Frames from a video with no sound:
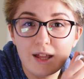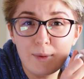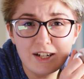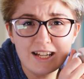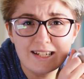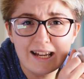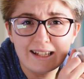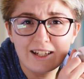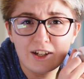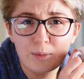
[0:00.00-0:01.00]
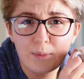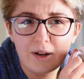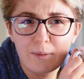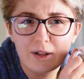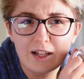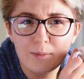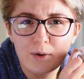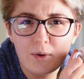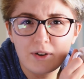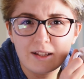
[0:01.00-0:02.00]
I'm actually a Tetley girl, but I'm a little
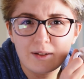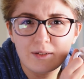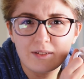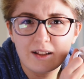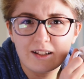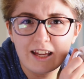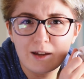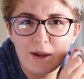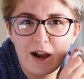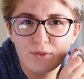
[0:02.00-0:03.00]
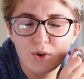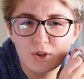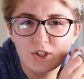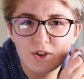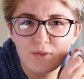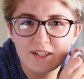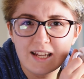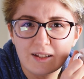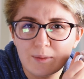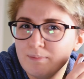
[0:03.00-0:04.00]
bit worried that they'll kick me out of Yorkshire if I
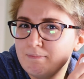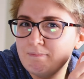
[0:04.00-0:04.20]
tell them.